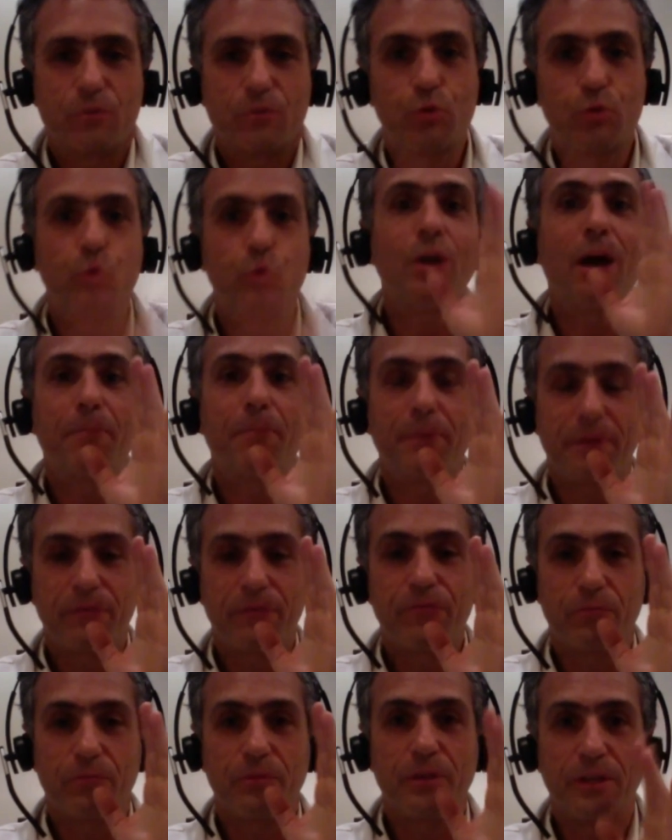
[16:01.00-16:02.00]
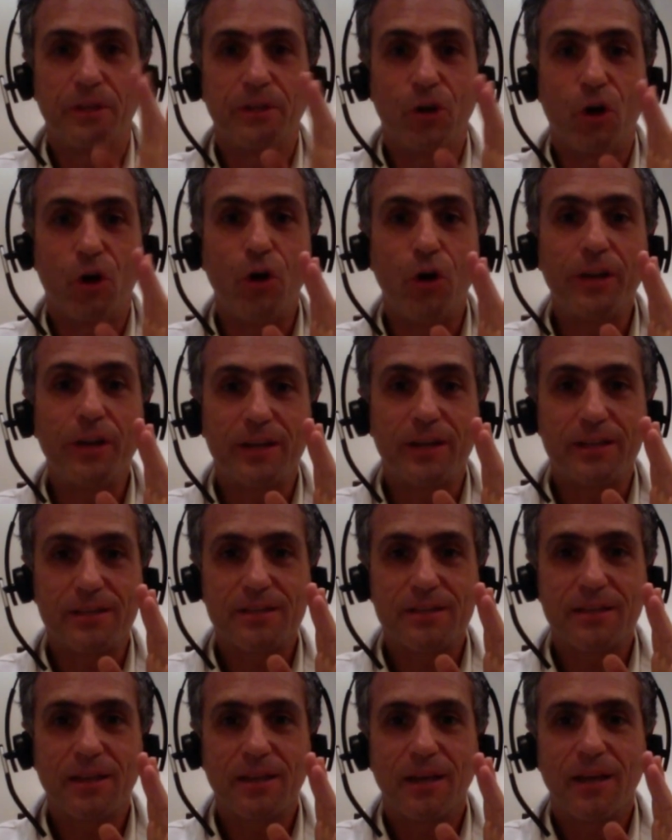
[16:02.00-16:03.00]
stood up in the
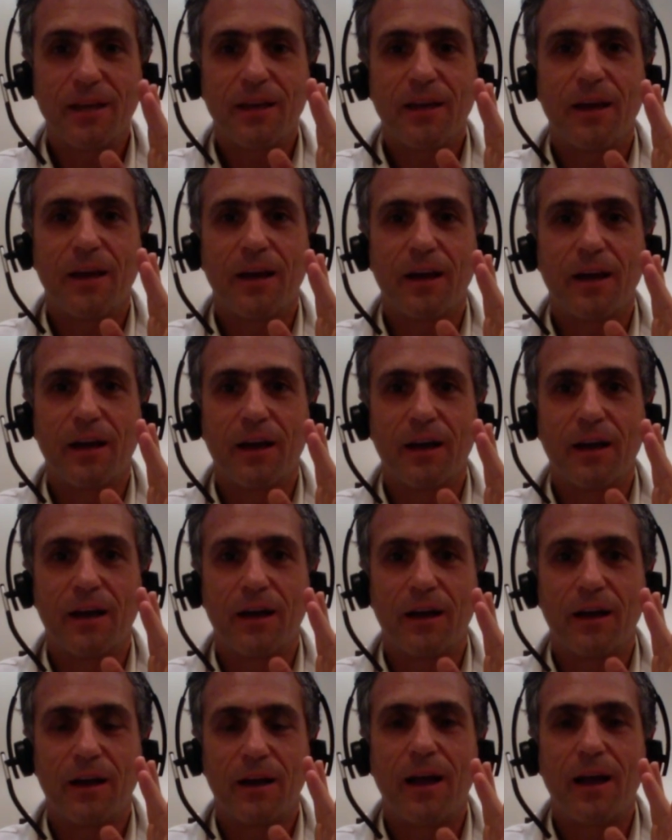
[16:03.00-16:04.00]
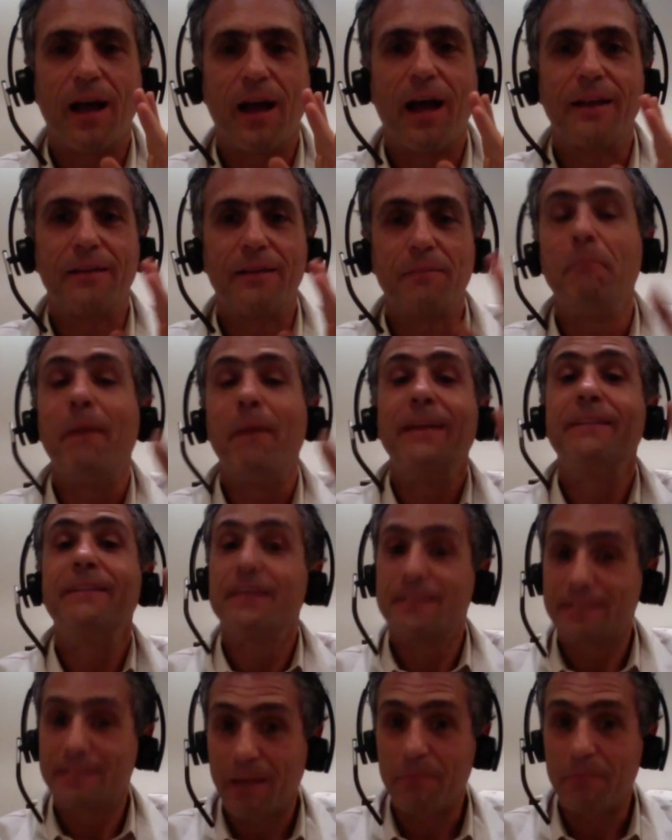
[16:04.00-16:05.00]
audience and made
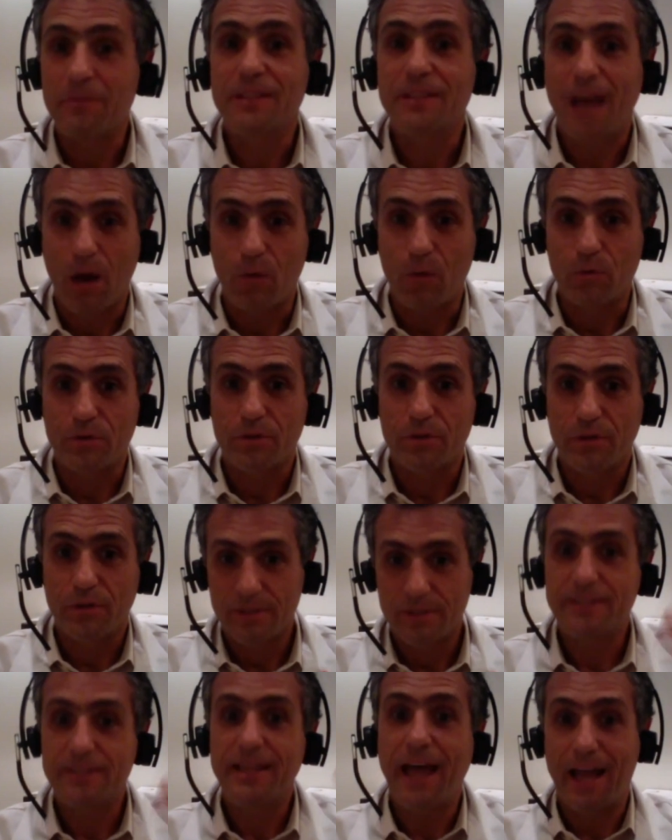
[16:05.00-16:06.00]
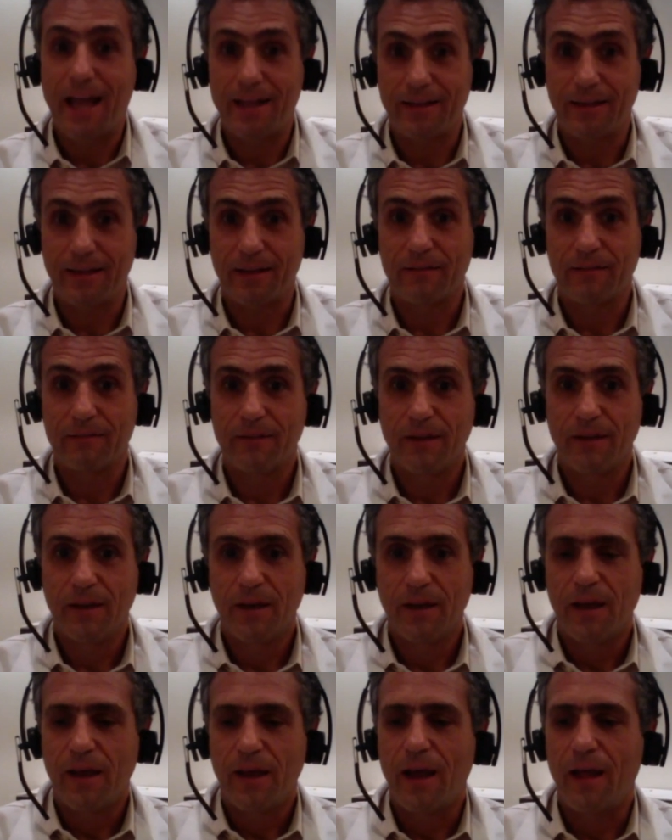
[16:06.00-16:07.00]
the same sound standing,
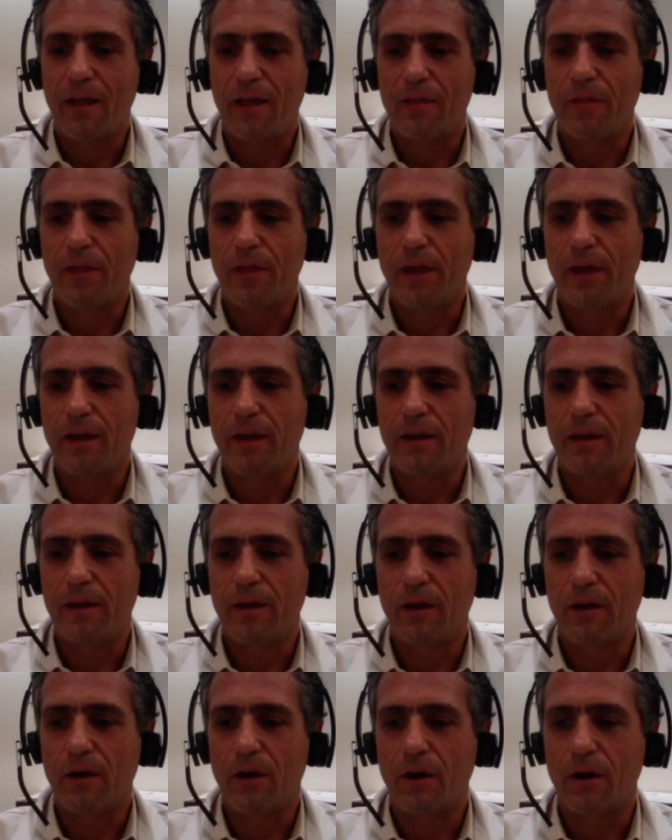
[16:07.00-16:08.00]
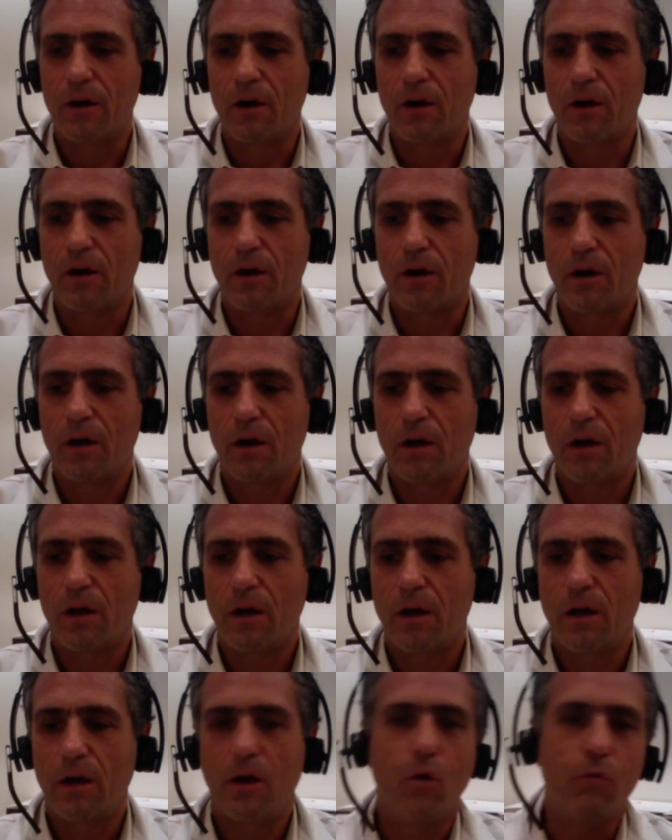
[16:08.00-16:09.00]
and then
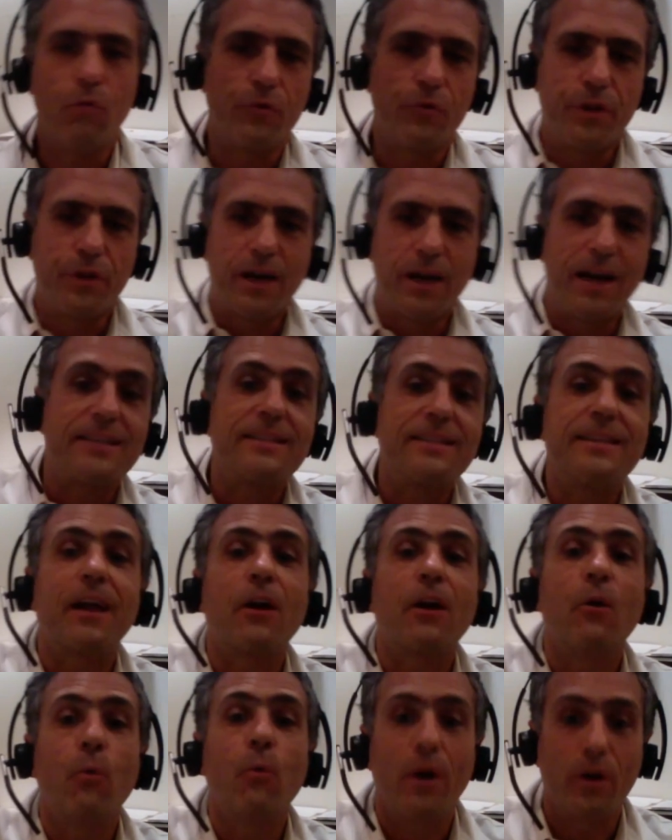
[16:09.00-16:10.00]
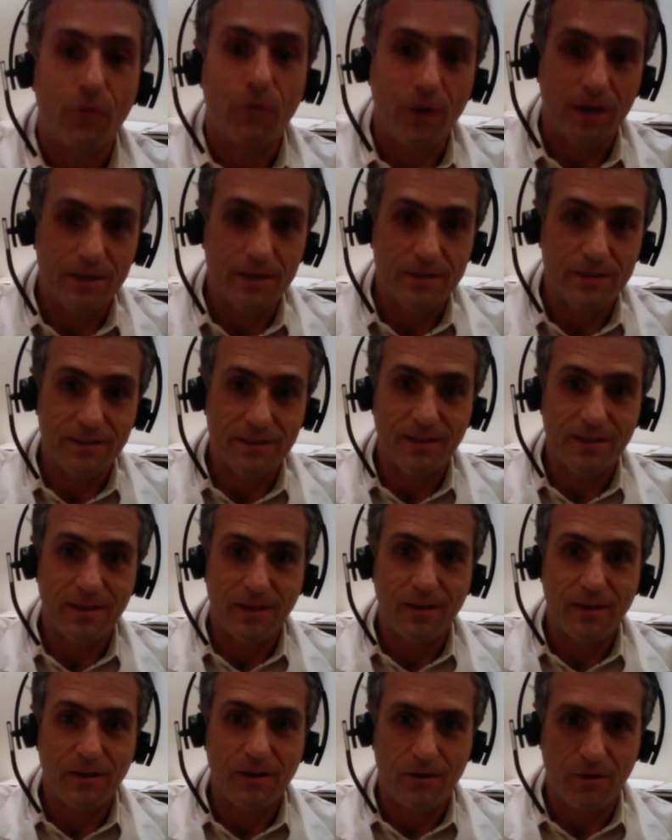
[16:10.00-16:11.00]
over there a second one of us
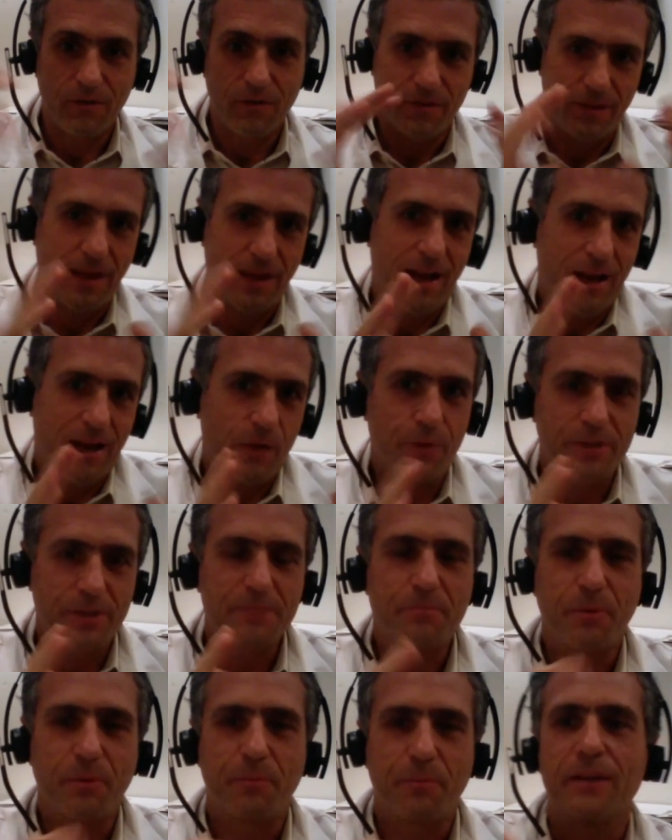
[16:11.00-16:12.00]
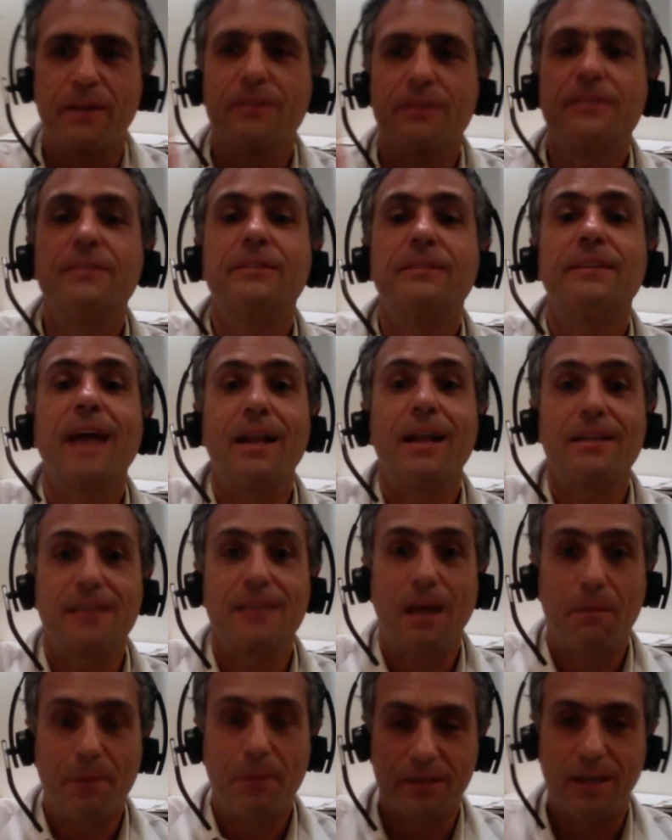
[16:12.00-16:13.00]
that had already prepared stands
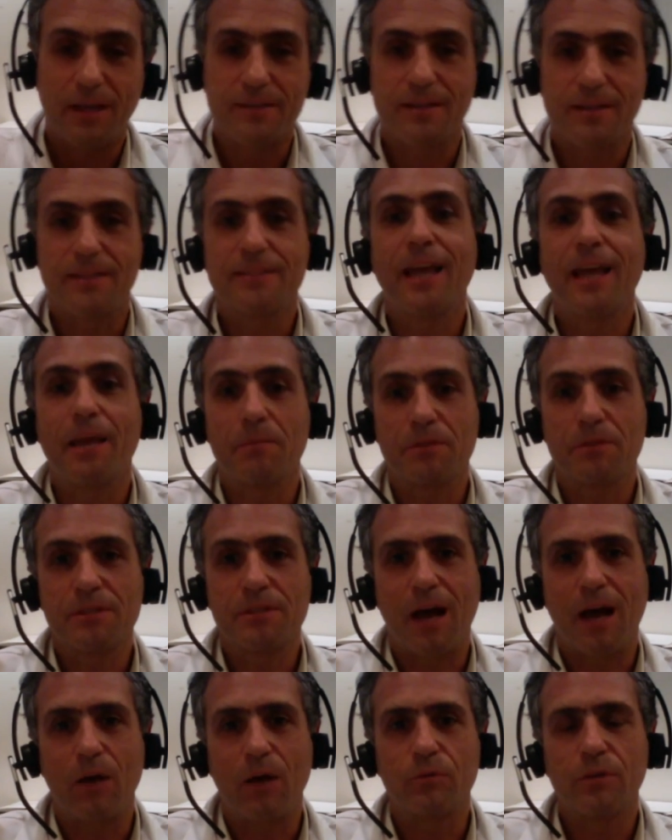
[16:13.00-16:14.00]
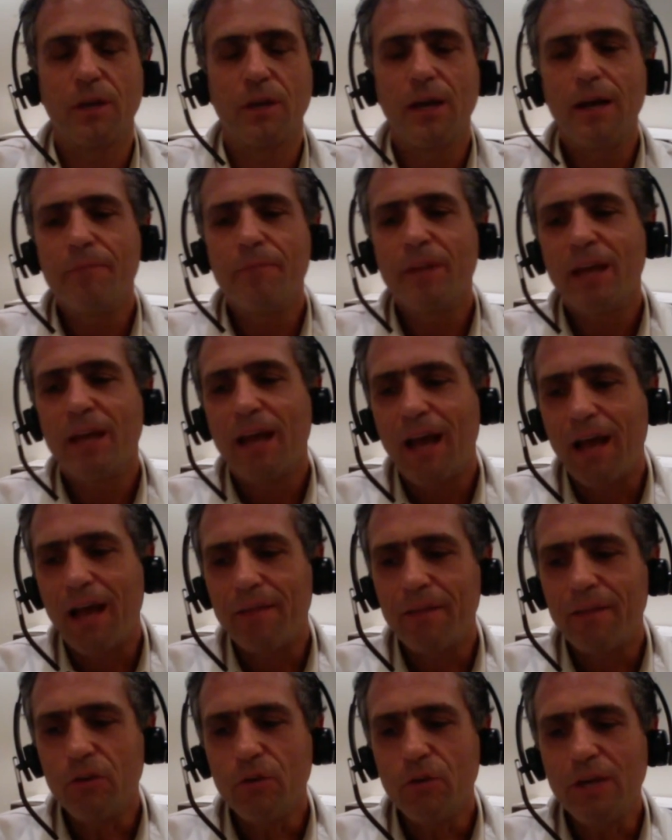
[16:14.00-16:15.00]
up and does the same sound, and
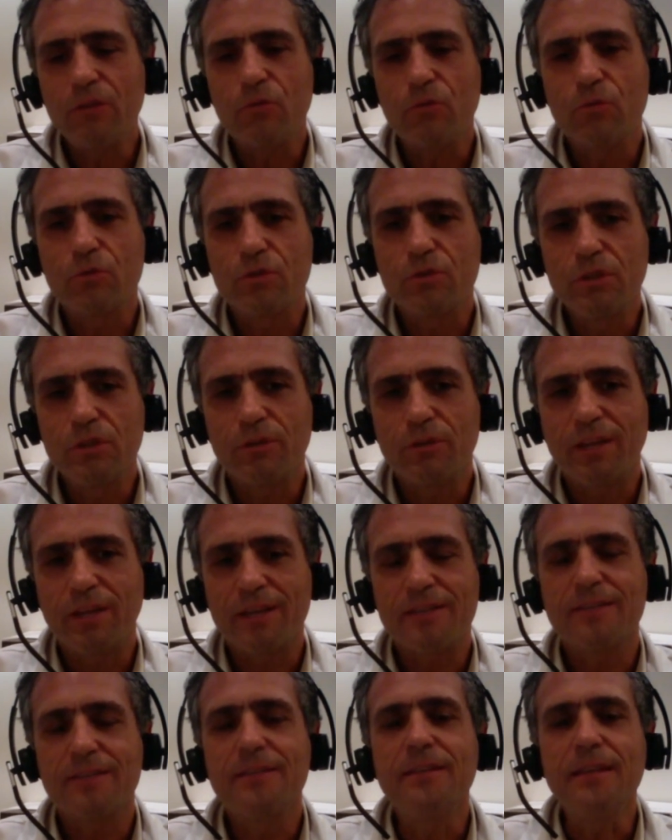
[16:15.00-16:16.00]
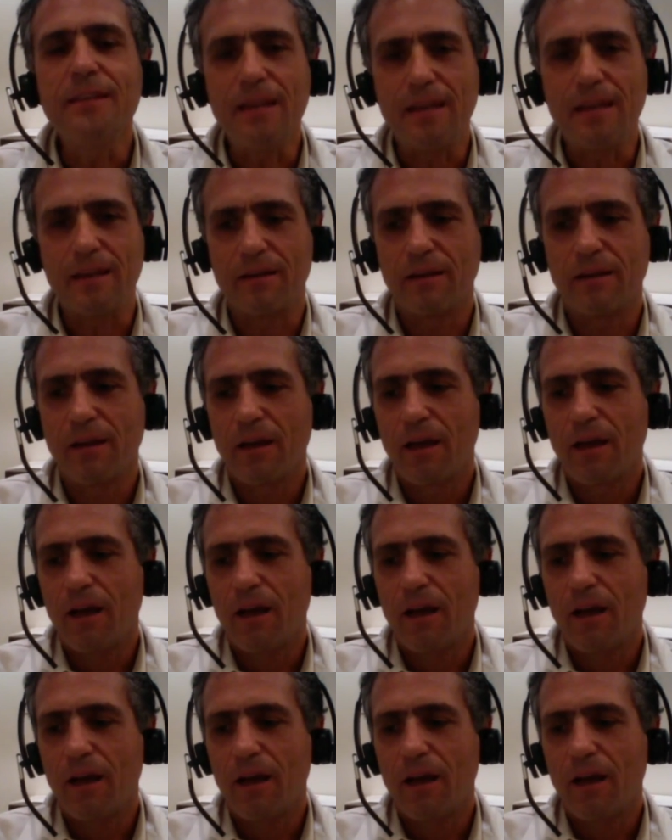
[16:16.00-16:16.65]
then you start seeing